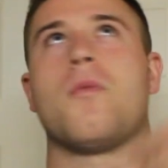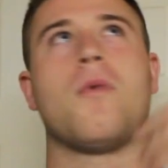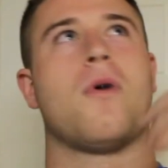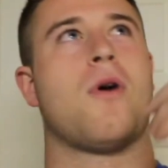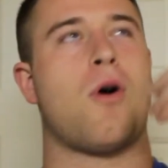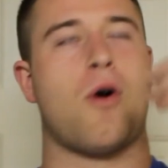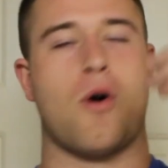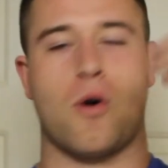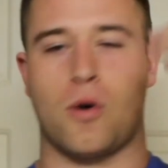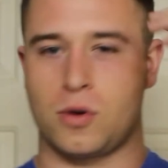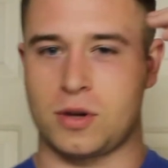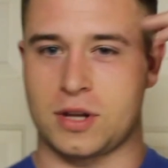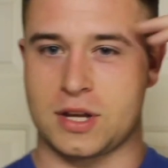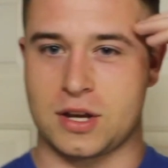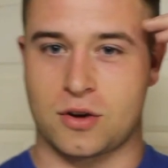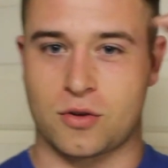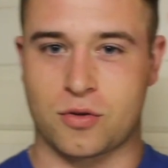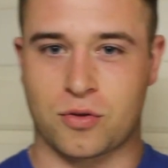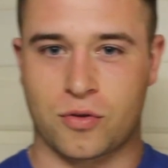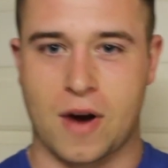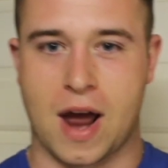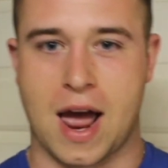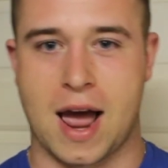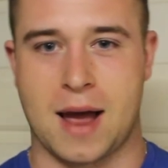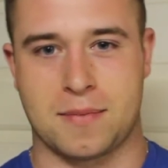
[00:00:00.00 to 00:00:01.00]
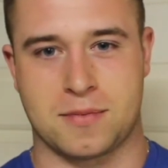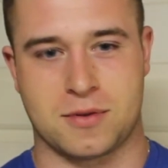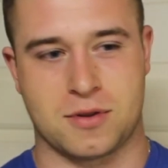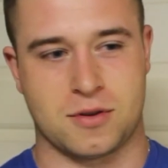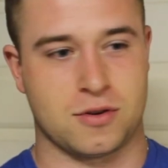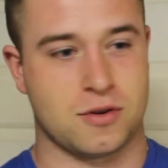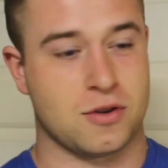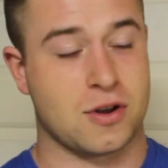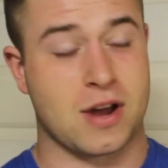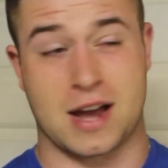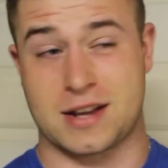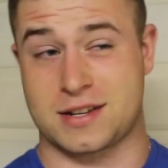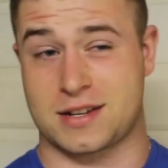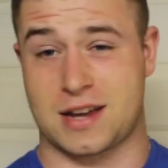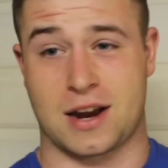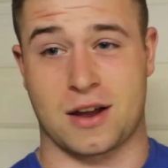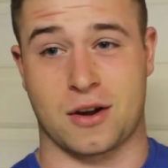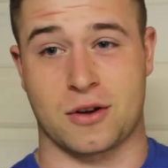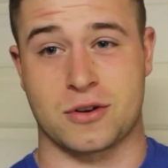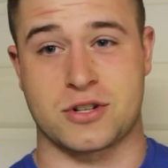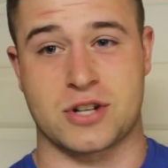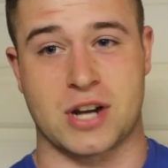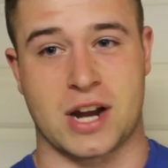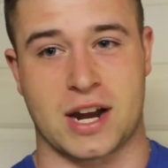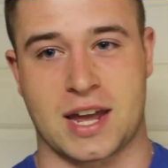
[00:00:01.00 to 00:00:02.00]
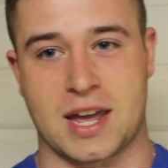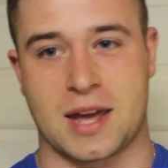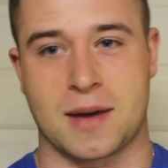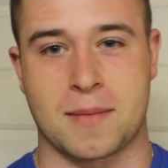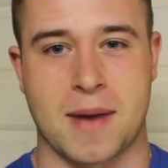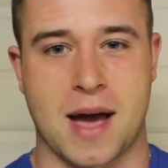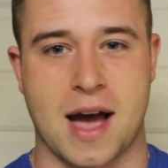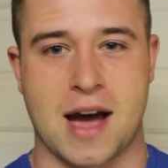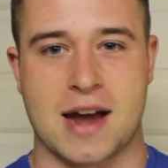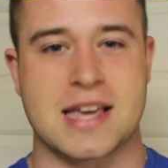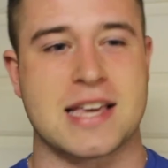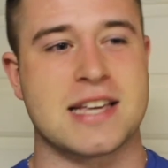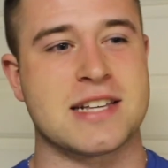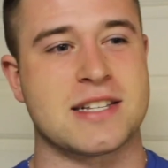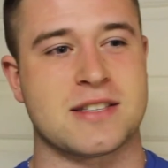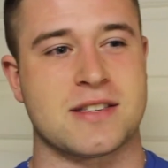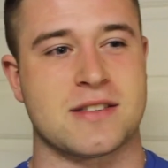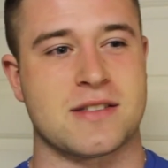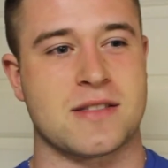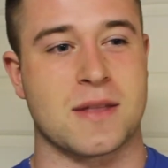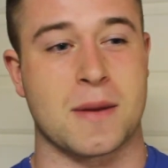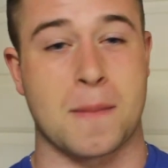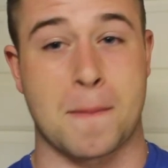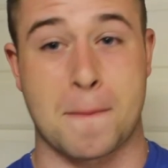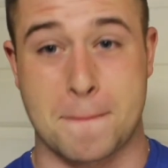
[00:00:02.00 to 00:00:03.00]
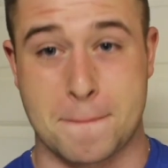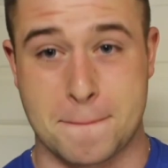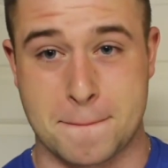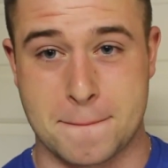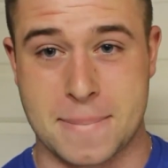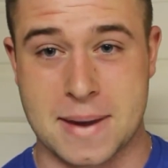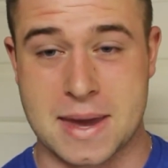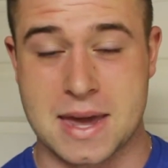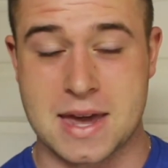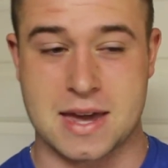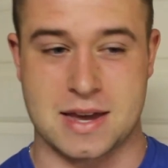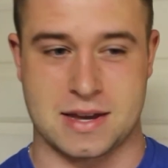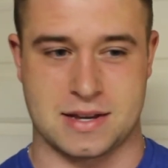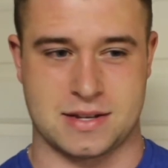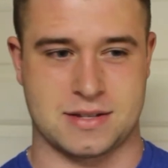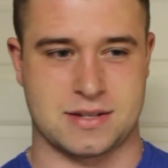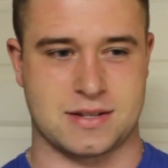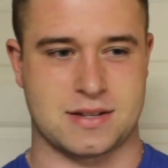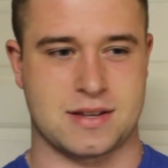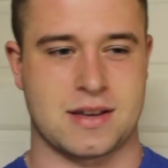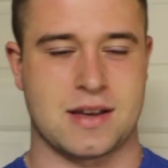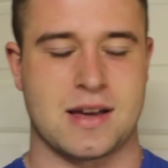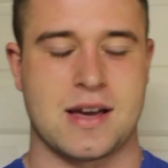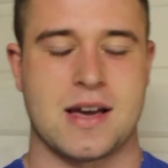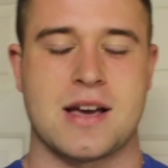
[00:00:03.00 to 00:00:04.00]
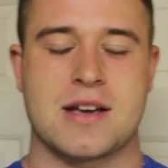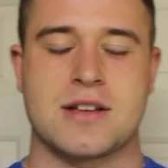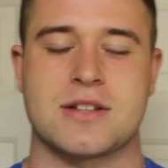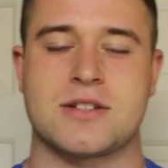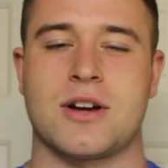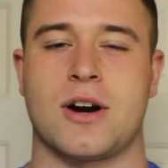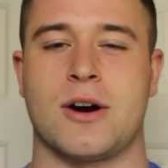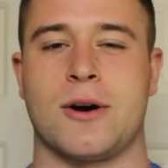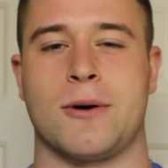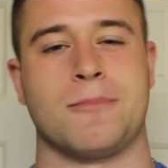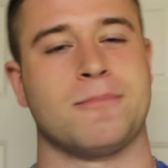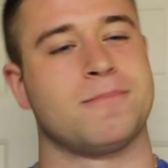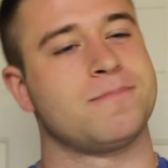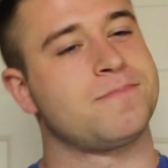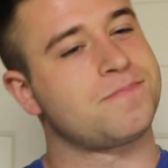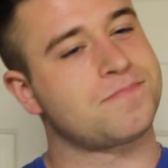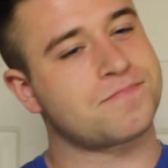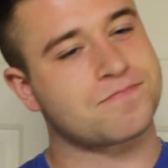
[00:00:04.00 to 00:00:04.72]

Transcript: Holy crap, dude. You guys got to go check him out. He's the beast. So